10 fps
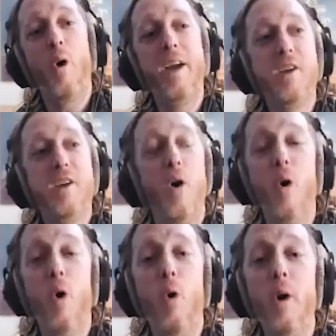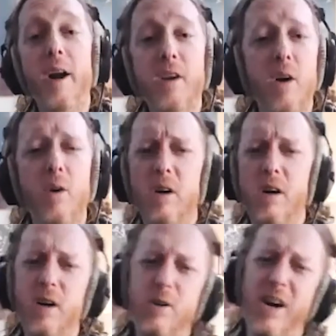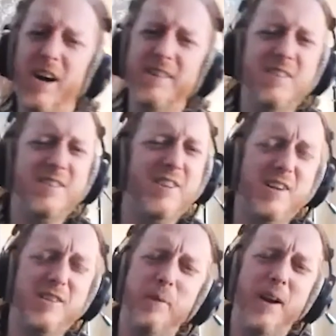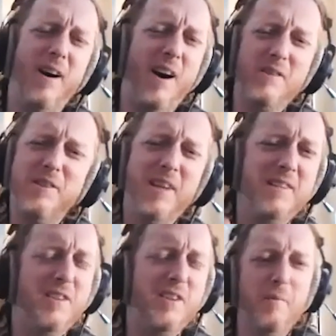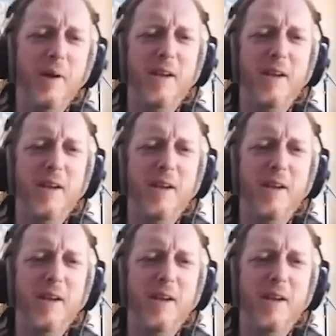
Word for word: or I go, or I go, oh God, this sucks, but I'll, I'll send it to